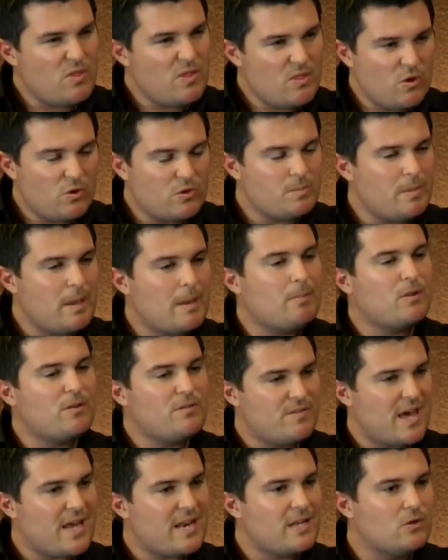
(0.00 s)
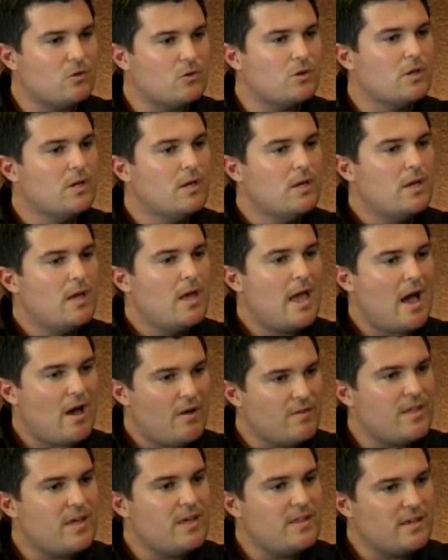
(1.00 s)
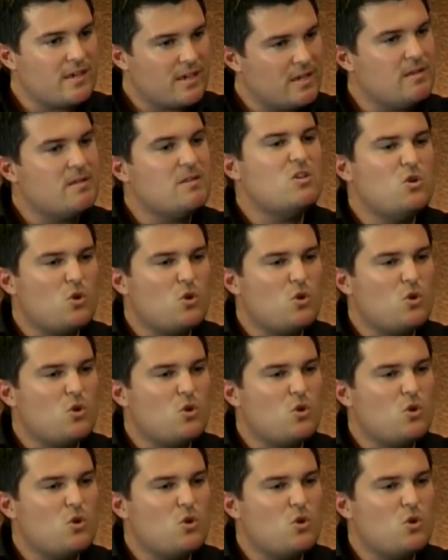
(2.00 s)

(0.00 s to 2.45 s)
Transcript: the people of that ilk out there that can,